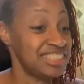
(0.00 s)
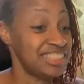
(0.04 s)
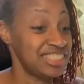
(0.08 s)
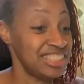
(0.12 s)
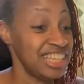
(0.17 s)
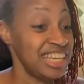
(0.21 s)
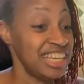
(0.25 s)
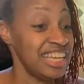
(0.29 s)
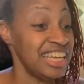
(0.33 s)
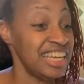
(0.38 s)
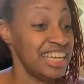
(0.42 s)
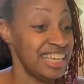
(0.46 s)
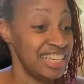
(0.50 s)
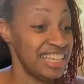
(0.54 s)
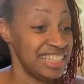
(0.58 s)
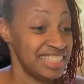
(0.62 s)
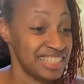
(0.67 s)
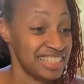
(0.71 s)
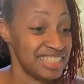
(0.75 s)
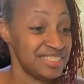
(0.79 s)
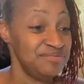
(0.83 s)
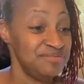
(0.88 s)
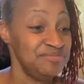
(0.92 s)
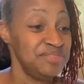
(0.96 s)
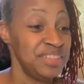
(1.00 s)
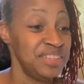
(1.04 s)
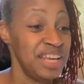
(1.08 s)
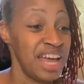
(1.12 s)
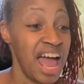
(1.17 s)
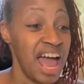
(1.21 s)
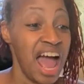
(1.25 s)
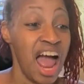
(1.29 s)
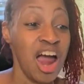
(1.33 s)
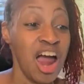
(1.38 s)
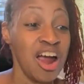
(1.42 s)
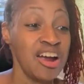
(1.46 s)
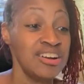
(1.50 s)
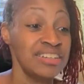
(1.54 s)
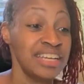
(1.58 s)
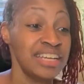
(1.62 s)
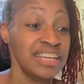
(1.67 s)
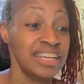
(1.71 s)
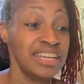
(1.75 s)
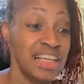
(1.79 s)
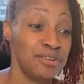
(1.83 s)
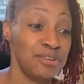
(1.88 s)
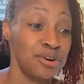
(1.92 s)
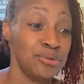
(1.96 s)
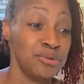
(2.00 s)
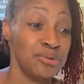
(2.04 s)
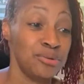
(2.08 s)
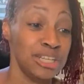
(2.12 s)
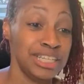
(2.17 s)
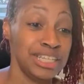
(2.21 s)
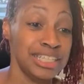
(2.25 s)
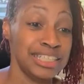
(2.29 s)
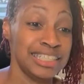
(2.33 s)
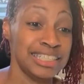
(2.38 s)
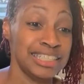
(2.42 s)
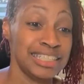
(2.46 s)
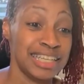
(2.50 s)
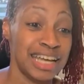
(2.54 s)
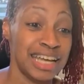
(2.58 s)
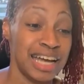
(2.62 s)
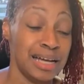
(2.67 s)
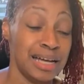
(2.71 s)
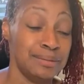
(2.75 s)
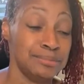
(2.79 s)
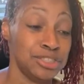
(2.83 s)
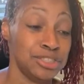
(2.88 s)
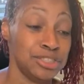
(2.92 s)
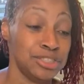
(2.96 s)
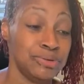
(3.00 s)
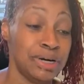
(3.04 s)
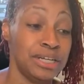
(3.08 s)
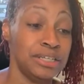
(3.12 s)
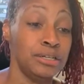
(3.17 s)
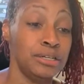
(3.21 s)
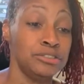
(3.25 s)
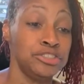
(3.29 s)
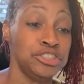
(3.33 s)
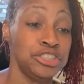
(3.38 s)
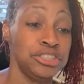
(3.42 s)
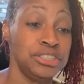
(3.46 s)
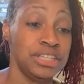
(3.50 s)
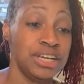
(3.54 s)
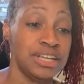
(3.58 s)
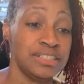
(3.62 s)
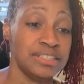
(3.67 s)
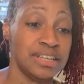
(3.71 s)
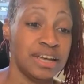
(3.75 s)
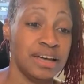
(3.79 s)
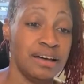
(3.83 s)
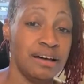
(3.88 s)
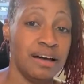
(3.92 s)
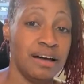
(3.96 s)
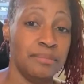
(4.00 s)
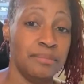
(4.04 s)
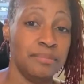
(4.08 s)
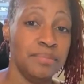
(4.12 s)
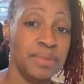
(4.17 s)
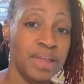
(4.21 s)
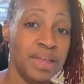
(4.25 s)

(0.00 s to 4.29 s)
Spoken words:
she is. I heard they have a really good time too. I know she does a